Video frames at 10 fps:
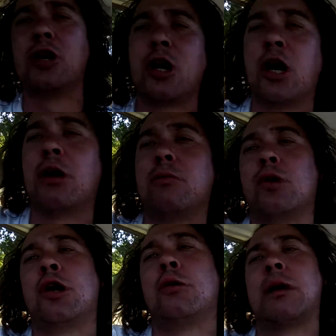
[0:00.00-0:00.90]
oh,
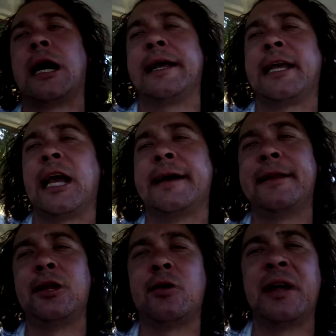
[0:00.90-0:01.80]
well, I
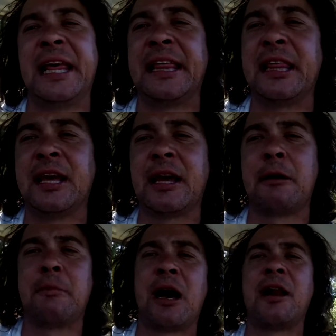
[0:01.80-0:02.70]
can't do anything
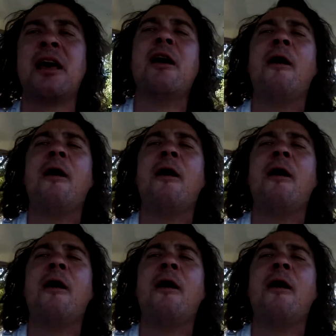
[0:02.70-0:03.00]
about it.